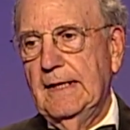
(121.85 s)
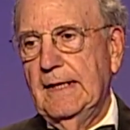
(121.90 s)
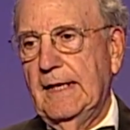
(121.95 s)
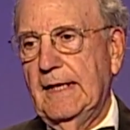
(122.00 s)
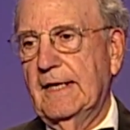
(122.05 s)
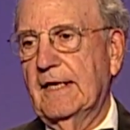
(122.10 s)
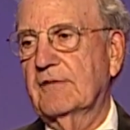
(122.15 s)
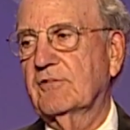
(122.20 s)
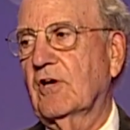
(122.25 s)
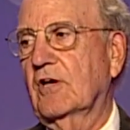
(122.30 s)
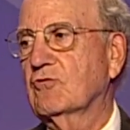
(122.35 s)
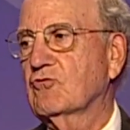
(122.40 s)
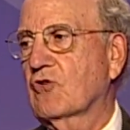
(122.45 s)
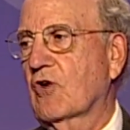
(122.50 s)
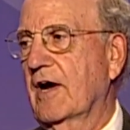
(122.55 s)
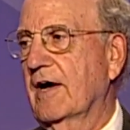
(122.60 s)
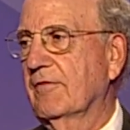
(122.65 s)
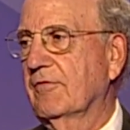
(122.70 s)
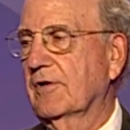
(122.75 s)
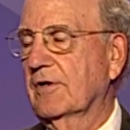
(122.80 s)
And as I
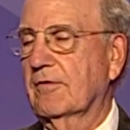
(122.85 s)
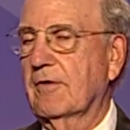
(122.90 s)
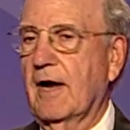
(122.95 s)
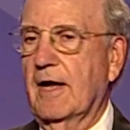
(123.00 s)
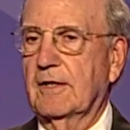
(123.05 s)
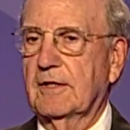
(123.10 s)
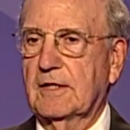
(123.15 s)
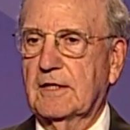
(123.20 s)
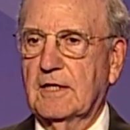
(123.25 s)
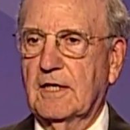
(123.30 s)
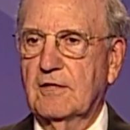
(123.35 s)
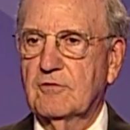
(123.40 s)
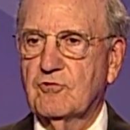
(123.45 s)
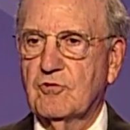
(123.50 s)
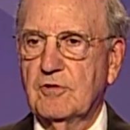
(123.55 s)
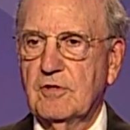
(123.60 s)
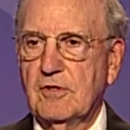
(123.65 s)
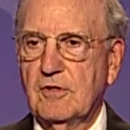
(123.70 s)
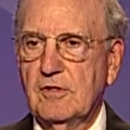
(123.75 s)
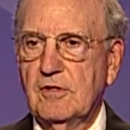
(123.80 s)
traveled around the
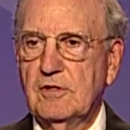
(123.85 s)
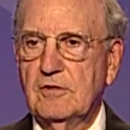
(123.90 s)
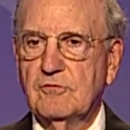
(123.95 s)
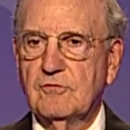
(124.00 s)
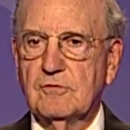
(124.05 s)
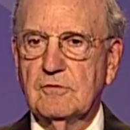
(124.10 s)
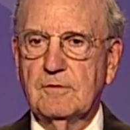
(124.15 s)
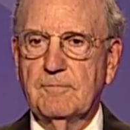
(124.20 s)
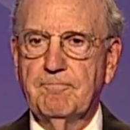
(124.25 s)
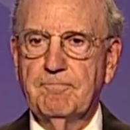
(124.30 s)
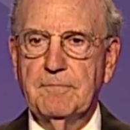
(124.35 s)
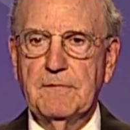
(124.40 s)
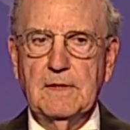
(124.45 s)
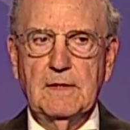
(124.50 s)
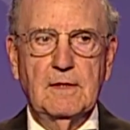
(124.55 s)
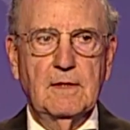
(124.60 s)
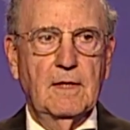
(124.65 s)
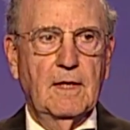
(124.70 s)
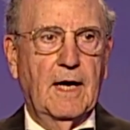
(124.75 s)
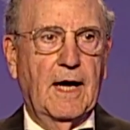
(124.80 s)
country to these
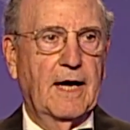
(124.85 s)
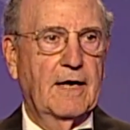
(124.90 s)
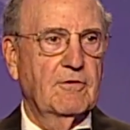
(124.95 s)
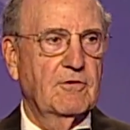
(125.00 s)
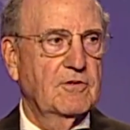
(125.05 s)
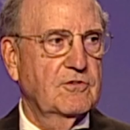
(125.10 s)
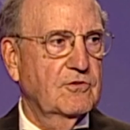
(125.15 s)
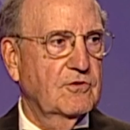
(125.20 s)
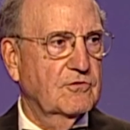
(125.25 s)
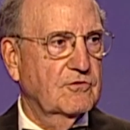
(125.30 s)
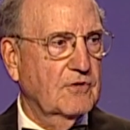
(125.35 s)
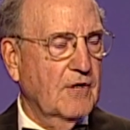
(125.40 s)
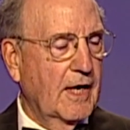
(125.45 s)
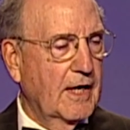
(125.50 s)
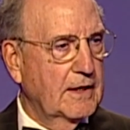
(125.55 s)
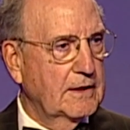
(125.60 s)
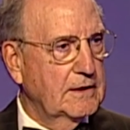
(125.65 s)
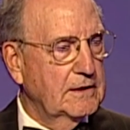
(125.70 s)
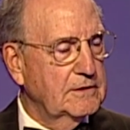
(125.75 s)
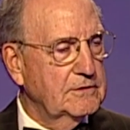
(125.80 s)
Irish
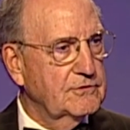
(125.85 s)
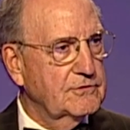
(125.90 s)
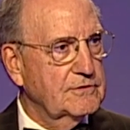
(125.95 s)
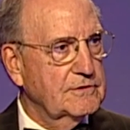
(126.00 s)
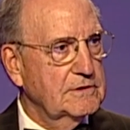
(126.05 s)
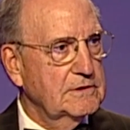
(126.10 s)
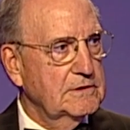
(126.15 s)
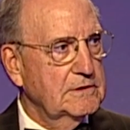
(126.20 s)
societies,